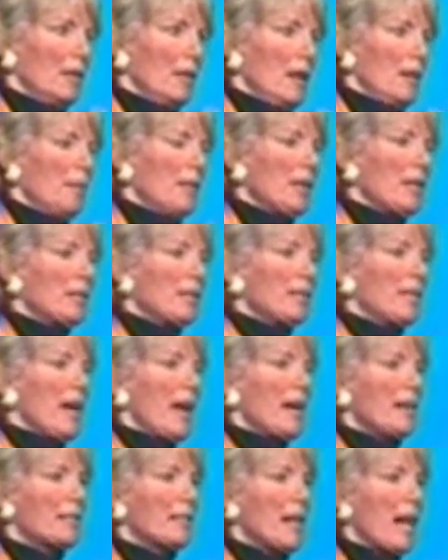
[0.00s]
And because the
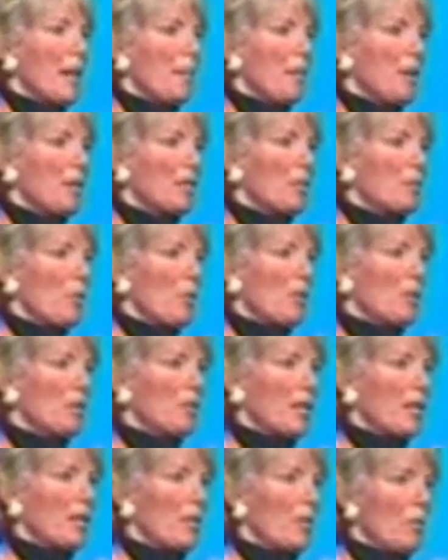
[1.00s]
gas cap on his
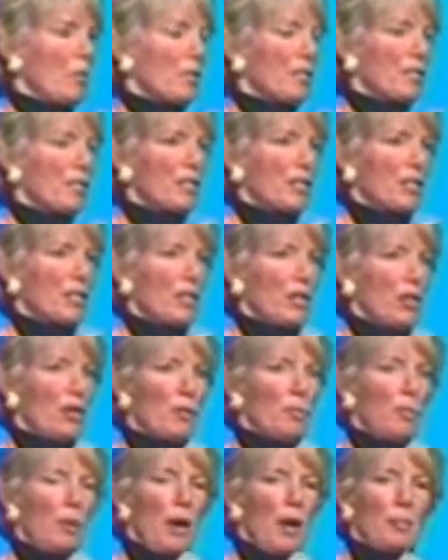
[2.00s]
motorcycle wasn't secure,
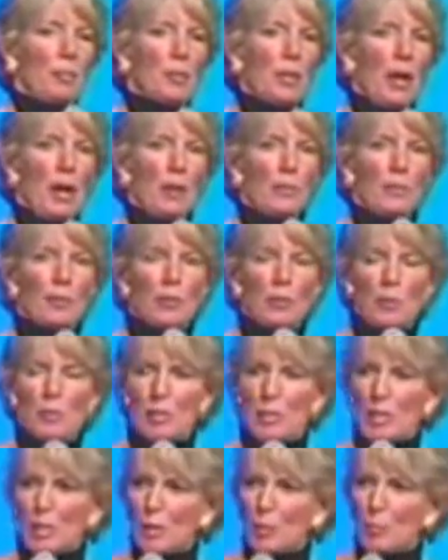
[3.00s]
it popped off and there
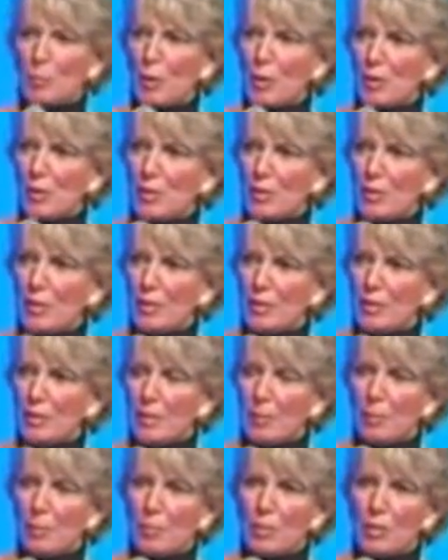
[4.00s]
was an explosion, and
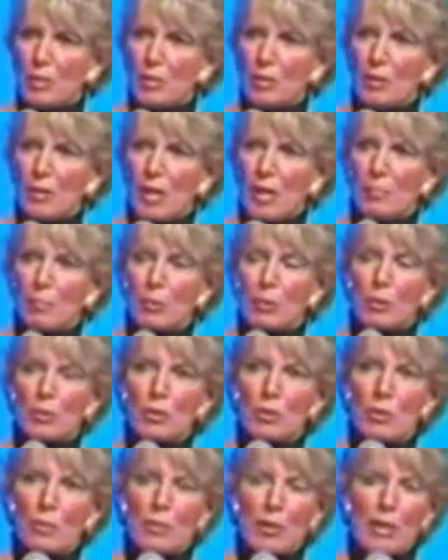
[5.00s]
W. Mitchell had
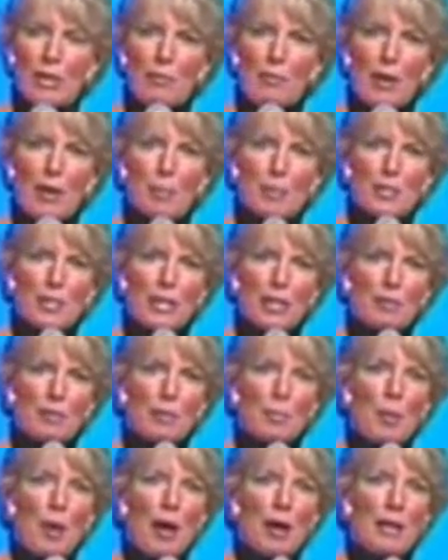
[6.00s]
burns over 85% of
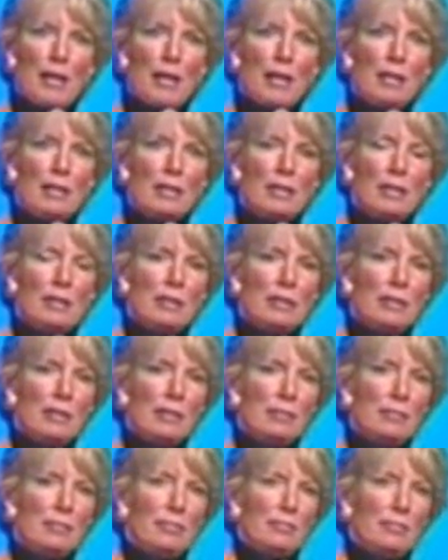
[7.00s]
his body,
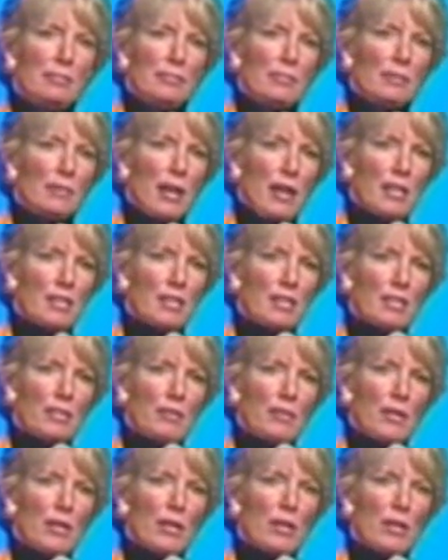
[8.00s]
lost his
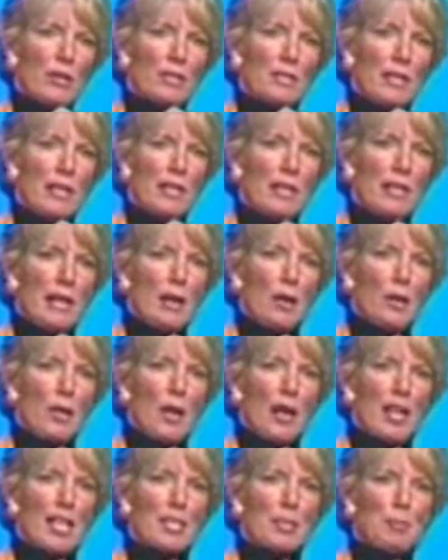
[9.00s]
fingers, in and out of the
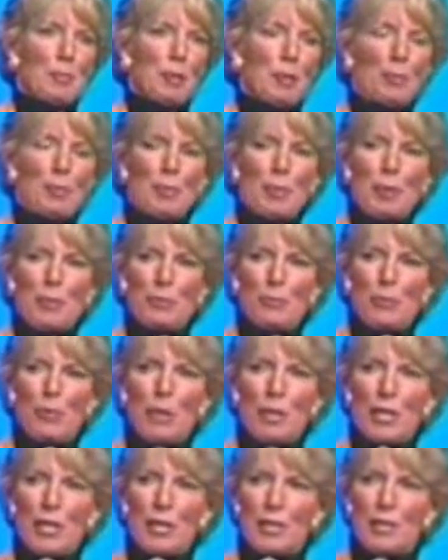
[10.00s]
hospital for about
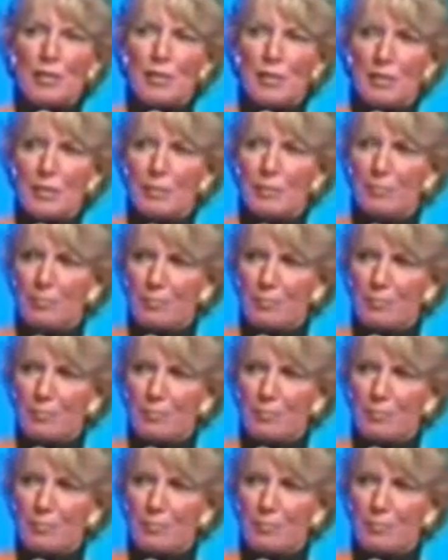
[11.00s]
4 years.